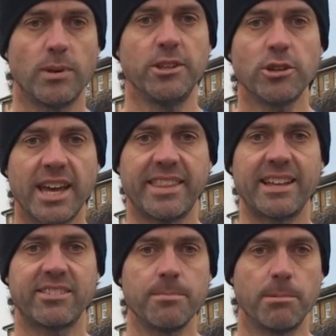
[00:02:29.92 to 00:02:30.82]
when you get
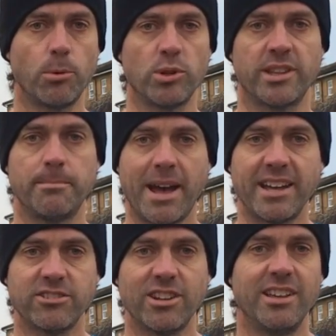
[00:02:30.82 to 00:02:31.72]
that type of ball in a
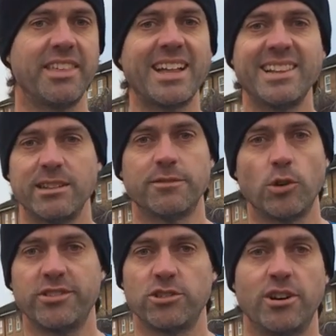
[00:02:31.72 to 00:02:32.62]
match, that little
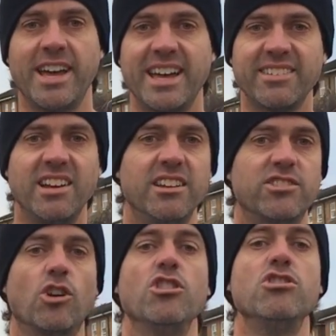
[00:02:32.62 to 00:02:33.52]
voice in your head
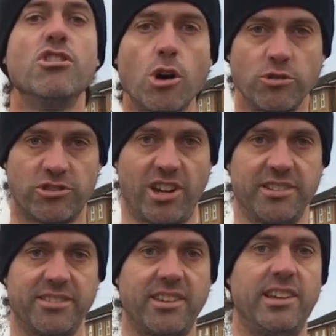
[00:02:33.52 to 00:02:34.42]
has got no
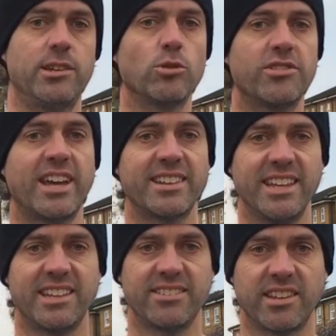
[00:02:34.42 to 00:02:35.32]
chance. Your
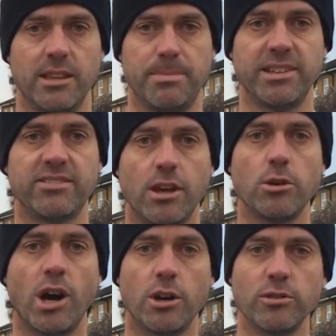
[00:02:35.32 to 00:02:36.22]
technique is going to be
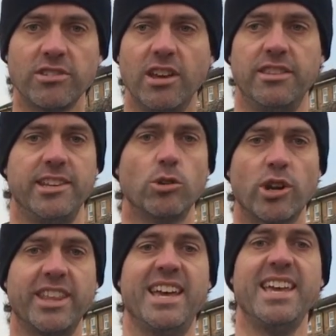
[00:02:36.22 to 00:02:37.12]
so honed that you're
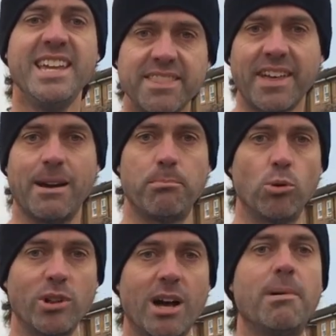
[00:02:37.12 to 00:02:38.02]
going to eat that
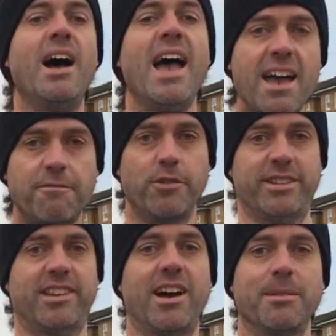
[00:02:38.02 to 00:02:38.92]
ball up every
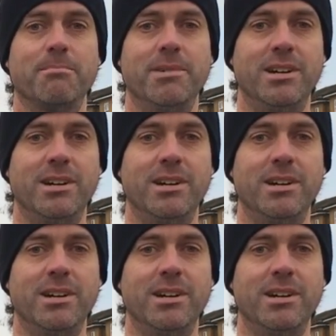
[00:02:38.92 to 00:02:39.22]
time.